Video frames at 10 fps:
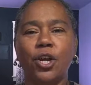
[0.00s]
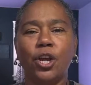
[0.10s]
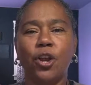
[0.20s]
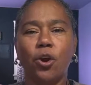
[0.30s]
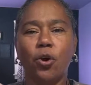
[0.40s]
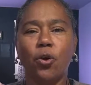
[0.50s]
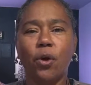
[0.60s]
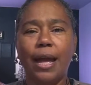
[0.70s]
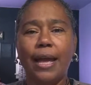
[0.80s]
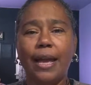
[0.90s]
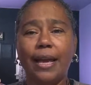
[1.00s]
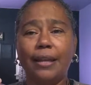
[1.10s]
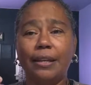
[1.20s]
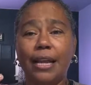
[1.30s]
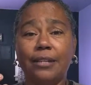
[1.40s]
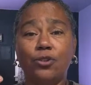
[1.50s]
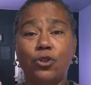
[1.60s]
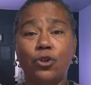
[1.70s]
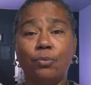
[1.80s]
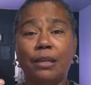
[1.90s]
and
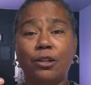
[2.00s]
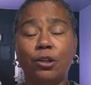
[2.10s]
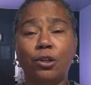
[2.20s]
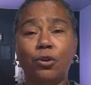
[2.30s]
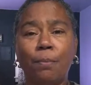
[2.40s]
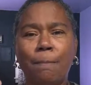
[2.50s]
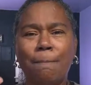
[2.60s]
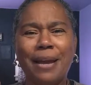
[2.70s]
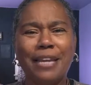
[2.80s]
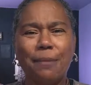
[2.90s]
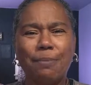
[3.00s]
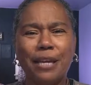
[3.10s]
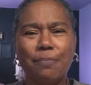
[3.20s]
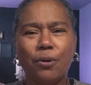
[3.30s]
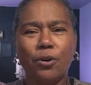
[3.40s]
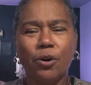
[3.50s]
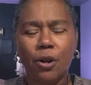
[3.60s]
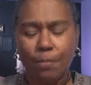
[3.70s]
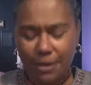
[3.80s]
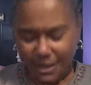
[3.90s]
doom and gloom, many people
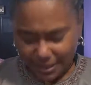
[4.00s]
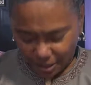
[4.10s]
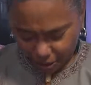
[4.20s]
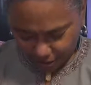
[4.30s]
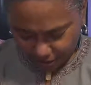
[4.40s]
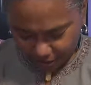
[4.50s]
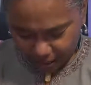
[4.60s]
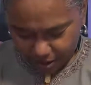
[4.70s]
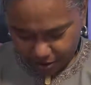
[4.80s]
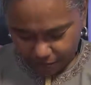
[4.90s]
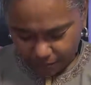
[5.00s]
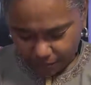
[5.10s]
begin to look down.